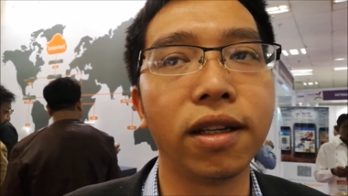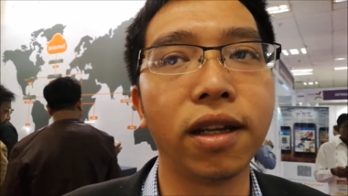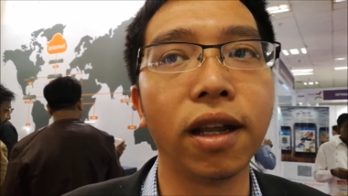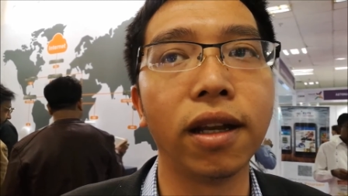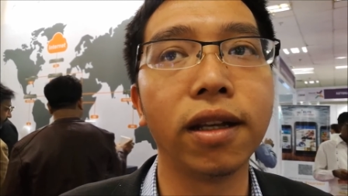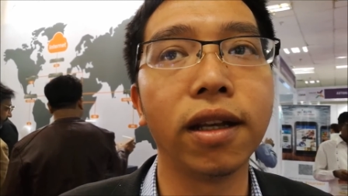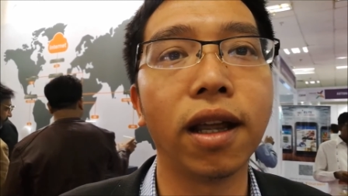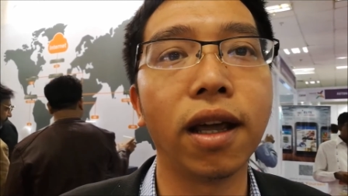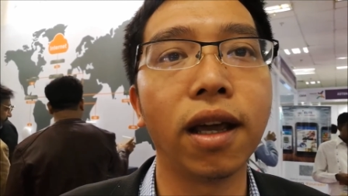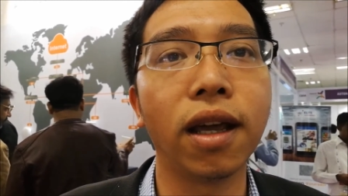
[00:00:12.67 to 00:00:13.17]

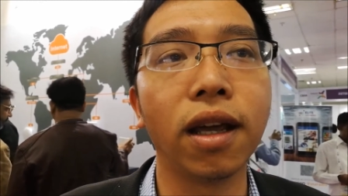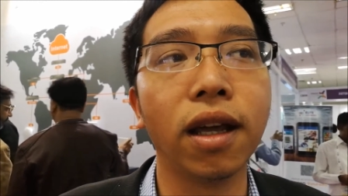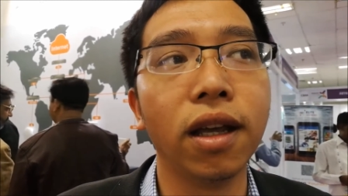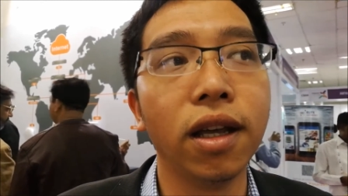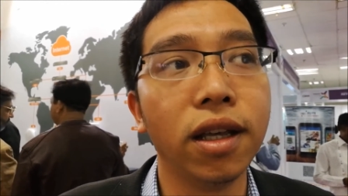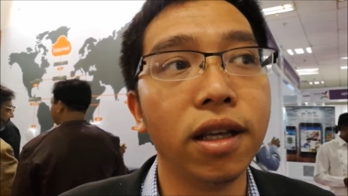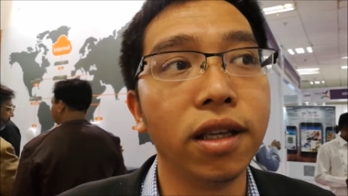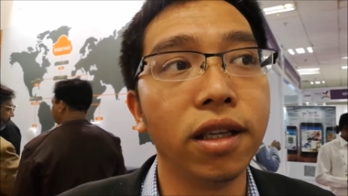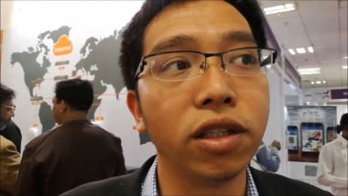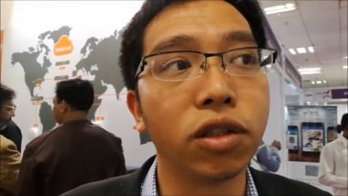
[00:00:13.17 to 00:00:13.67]
Tenda
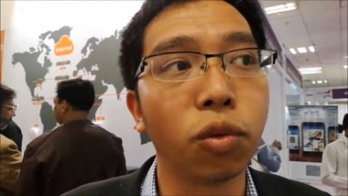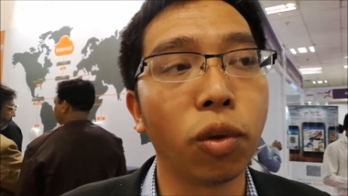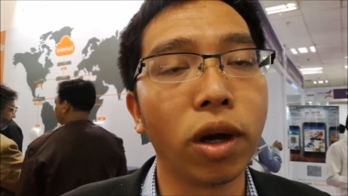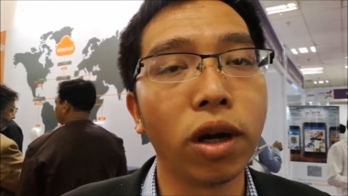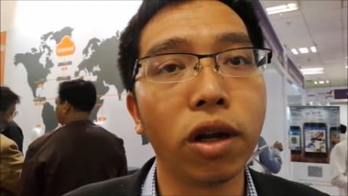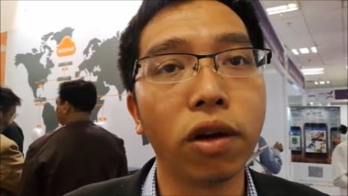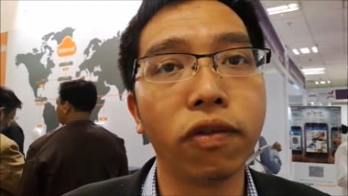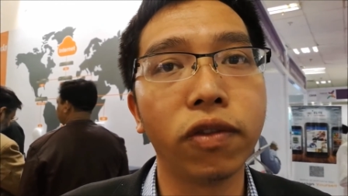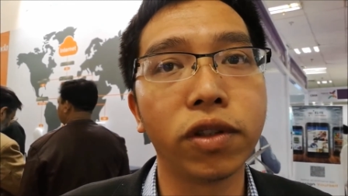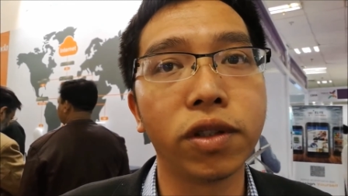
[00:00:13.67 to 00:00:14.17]
is
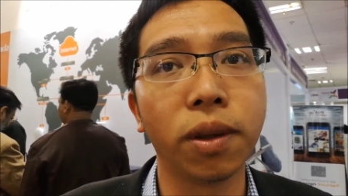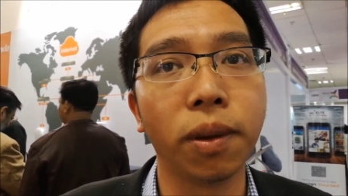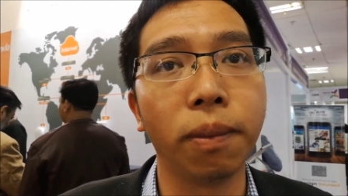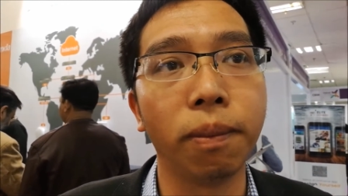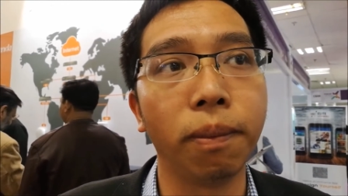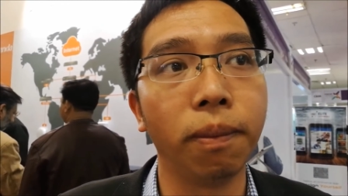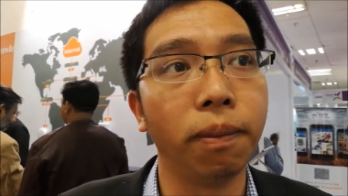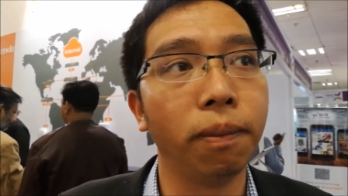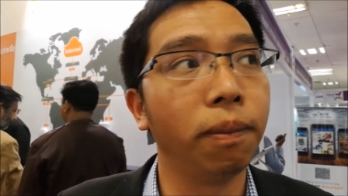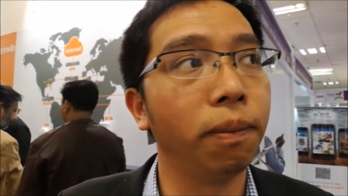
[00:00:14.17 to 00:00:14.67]
one of the
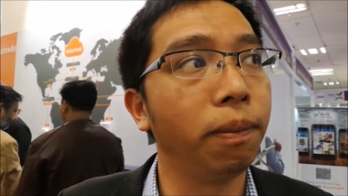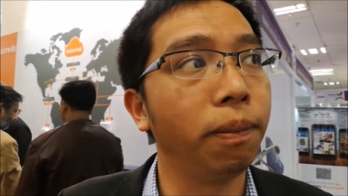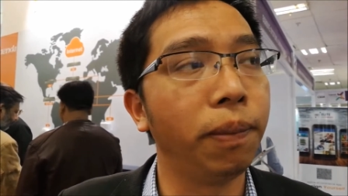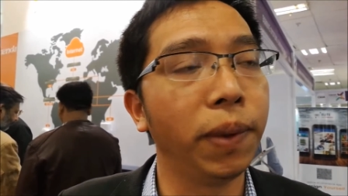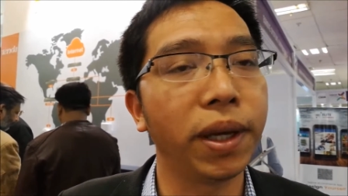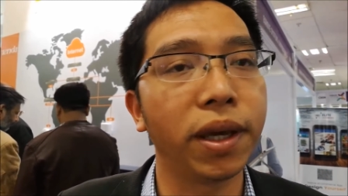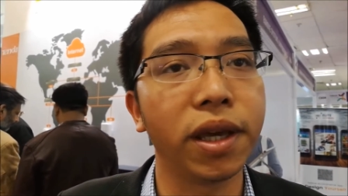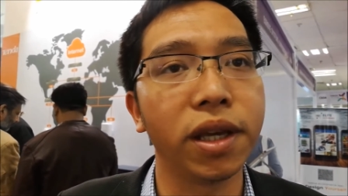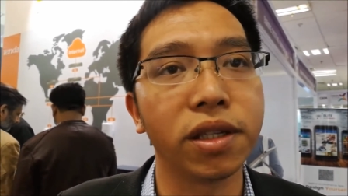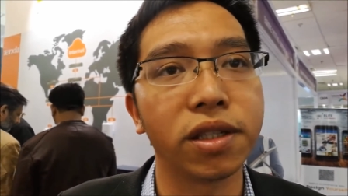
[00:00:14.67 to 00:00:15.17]

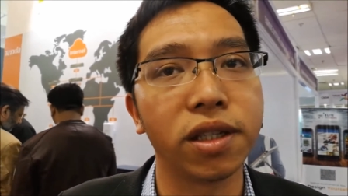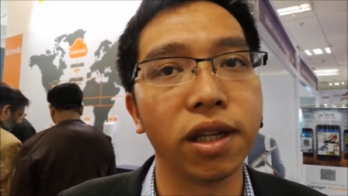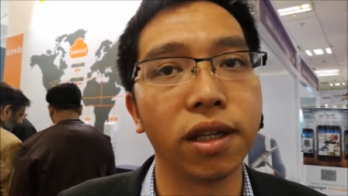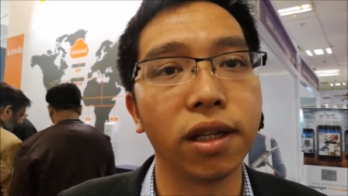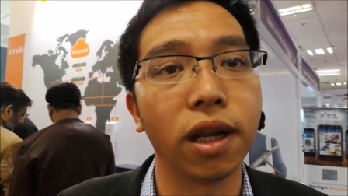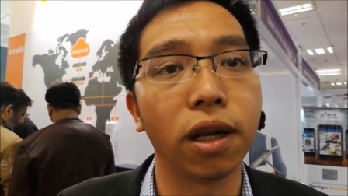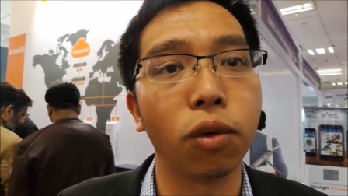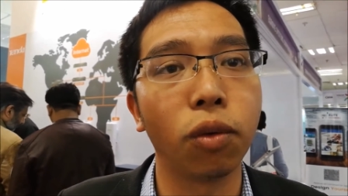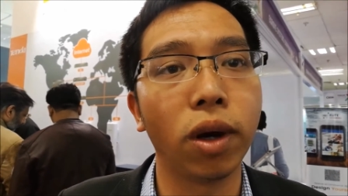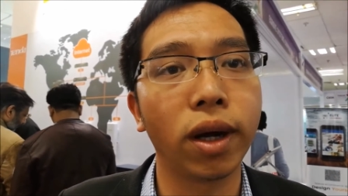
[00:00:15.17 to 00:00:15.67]
biggest
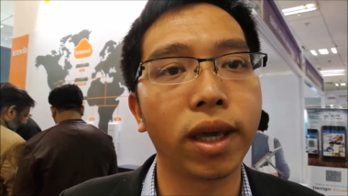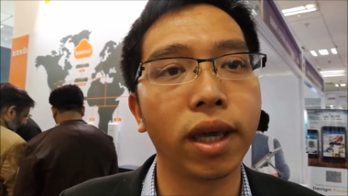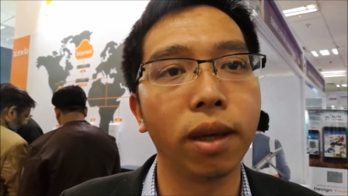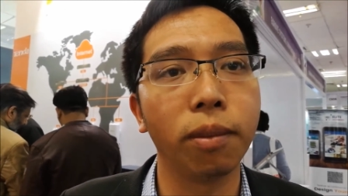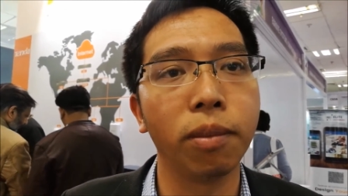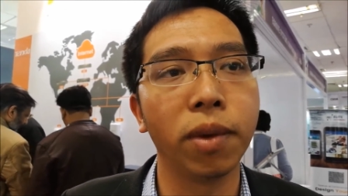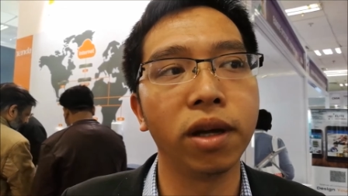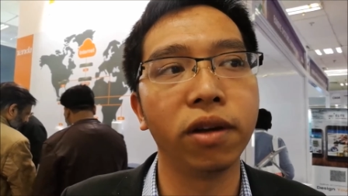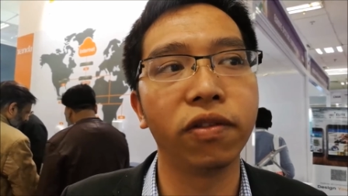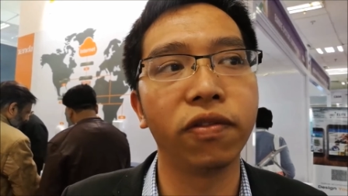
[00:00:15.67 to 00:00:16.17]

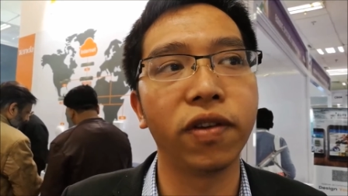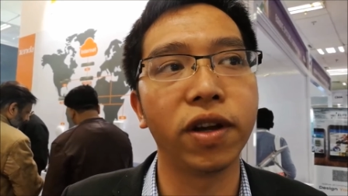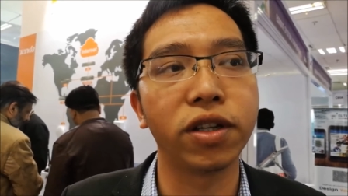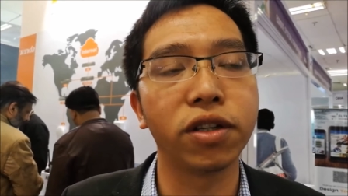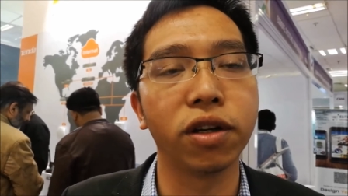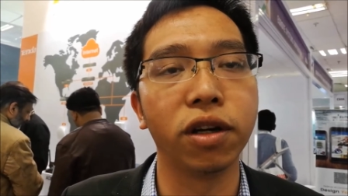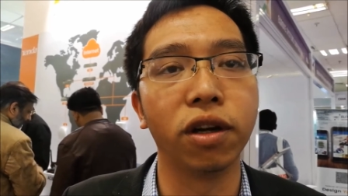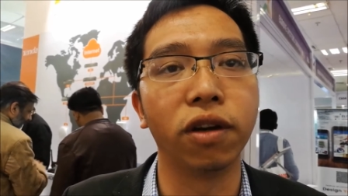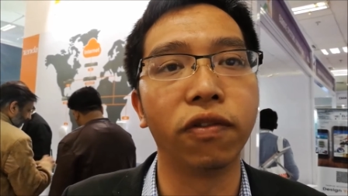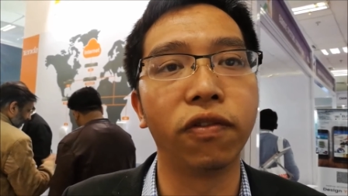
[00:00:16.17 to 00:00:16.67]
networking
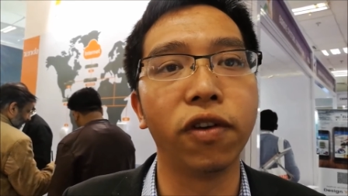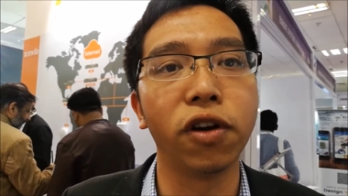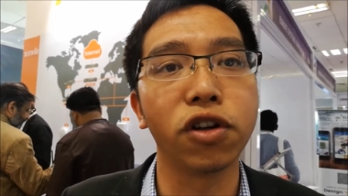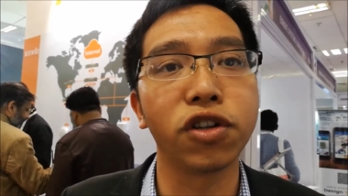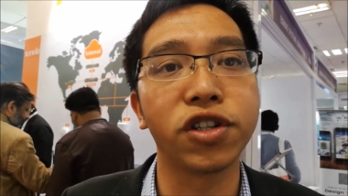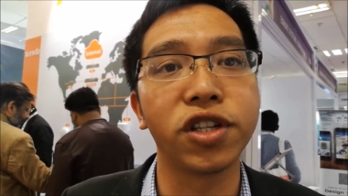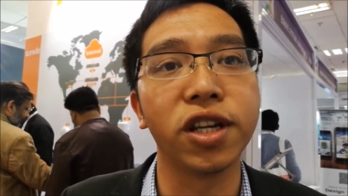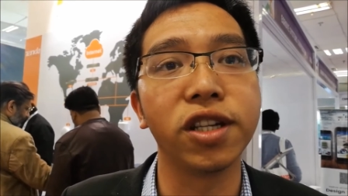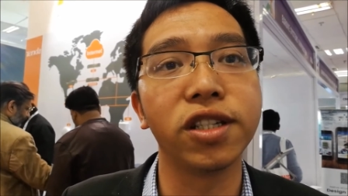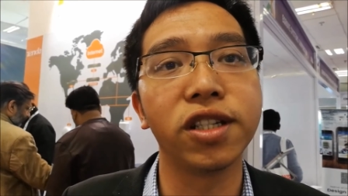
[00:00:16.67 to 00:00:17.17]
manufacturer
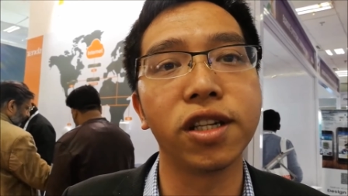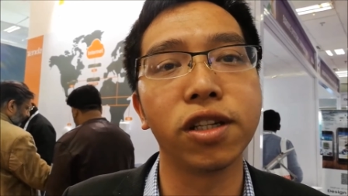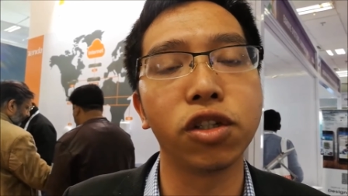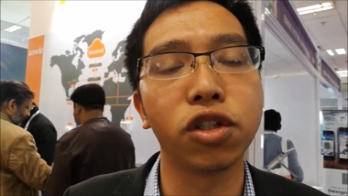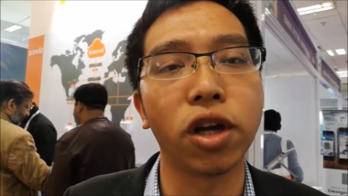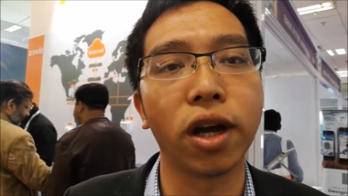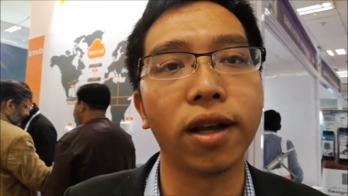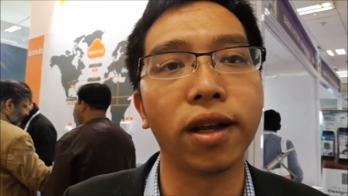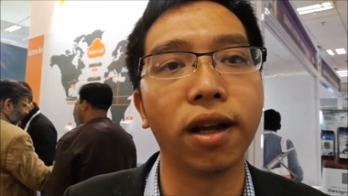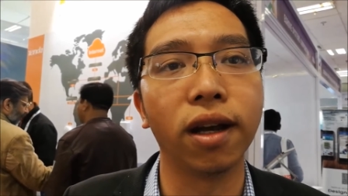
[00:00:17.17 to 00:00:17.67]
from
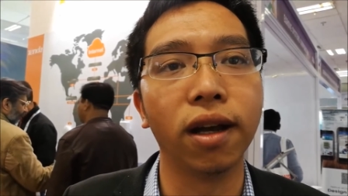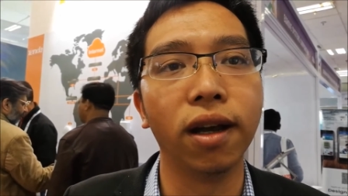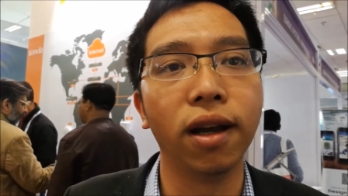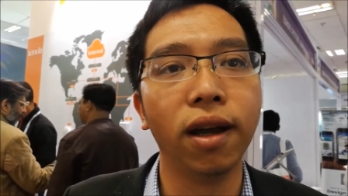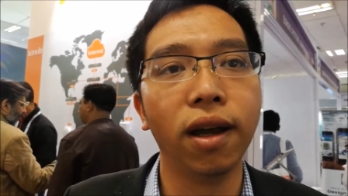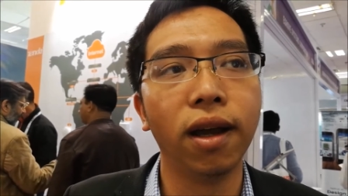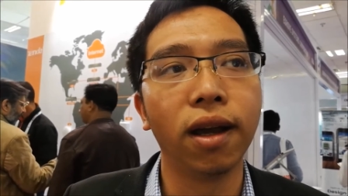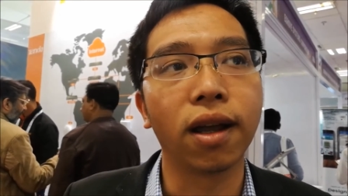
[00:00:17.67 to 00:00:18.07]
Shenzhen, China.